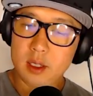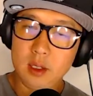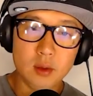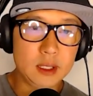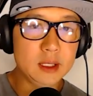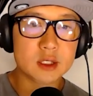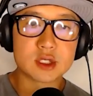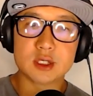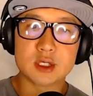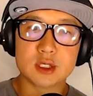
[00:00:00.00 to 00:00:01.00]
you know,
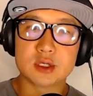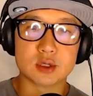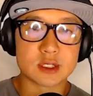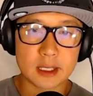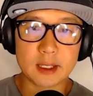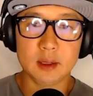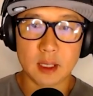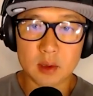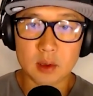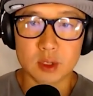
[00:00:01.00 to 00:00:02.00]
English is your second
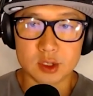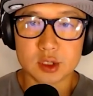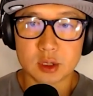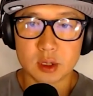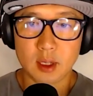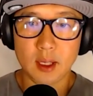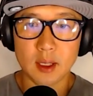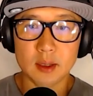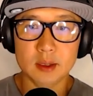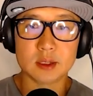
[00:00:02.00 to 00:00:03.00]
language
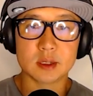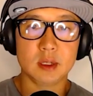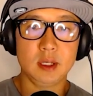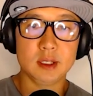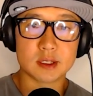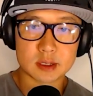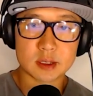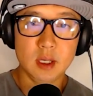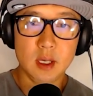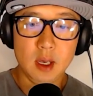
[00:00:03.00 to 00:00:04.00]
and oh.
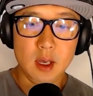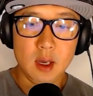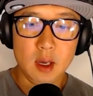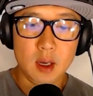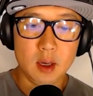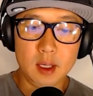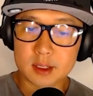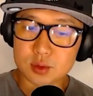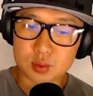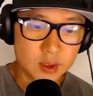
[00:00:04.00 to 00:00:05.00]
it's oh. Oh.
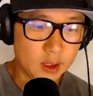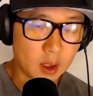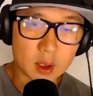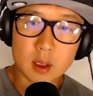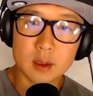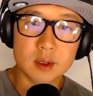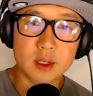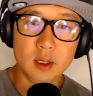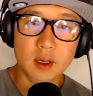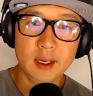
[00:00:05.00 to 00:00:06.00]
it's really hard,
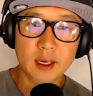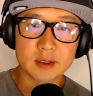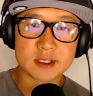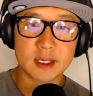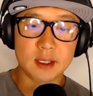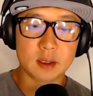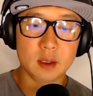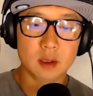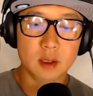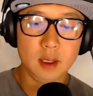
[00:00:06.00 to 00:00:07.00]
you know. Oh. And I oh. was like,
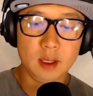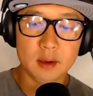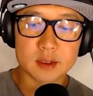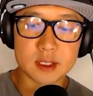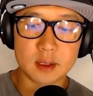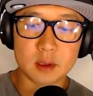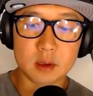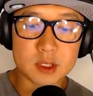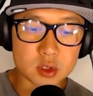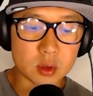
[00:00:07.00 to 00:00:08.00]
and I was like,
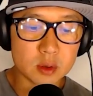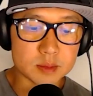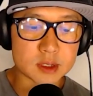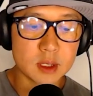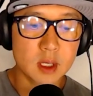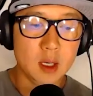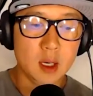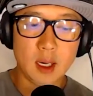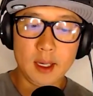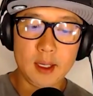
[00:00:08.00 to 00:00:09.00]
Mr. Holmes,
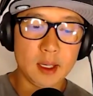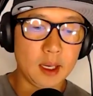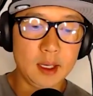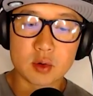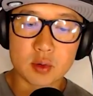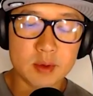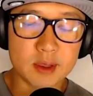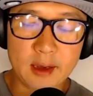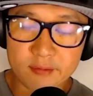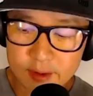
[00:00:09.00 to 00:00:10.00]
I, I agree with
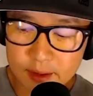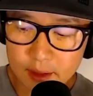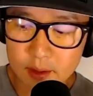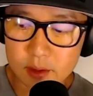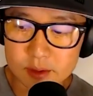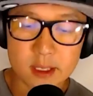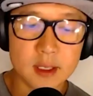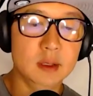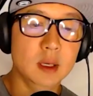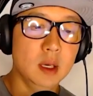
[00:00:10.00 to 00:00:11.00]
everything that you
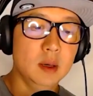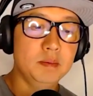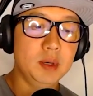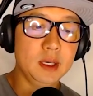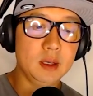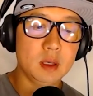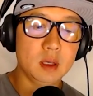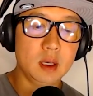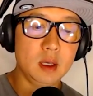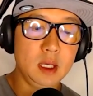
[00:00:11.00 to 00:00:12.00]
said, but
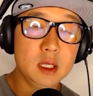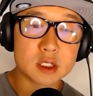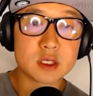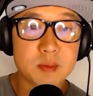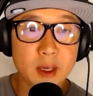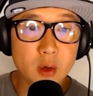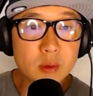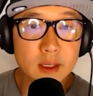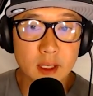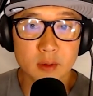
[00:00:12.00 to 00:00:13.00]
English is my
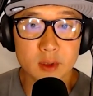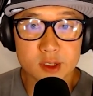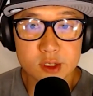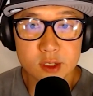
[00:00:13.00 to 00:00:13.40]
only language.